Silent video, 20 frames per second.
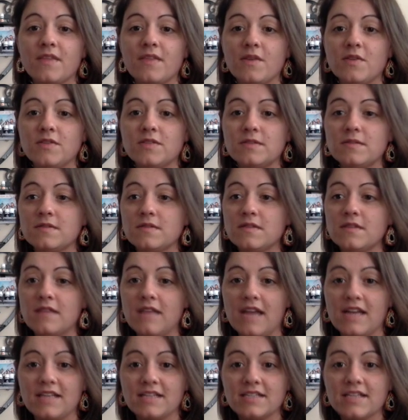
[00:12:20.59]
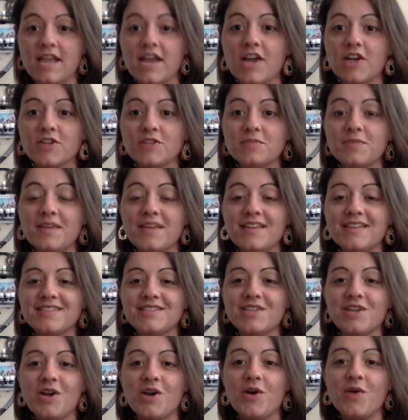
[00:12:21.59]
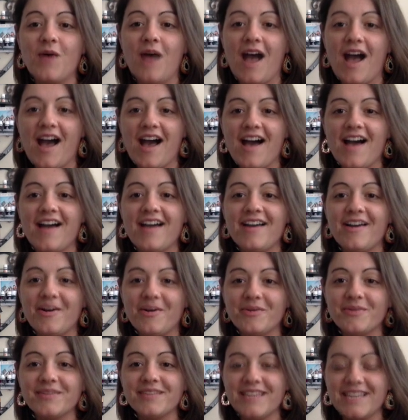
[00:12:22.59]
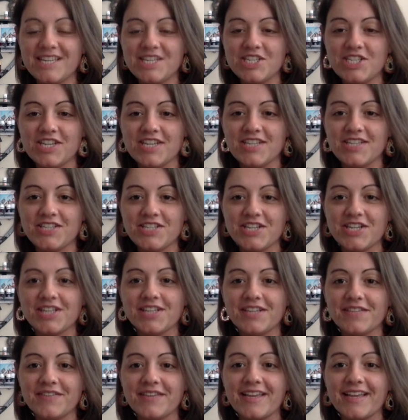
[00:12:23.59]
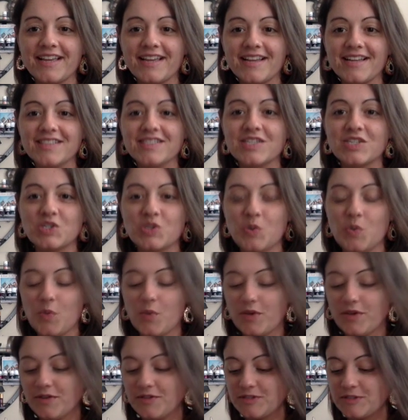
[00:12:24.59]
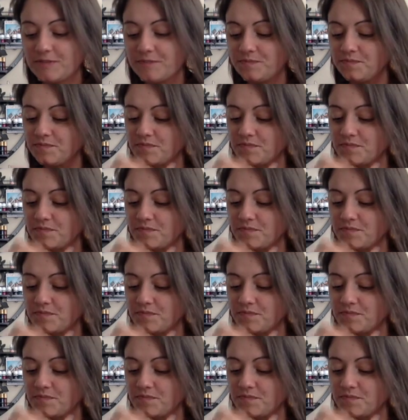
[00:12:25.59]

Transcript: That scares me. So I only ingest Young Living essential oils.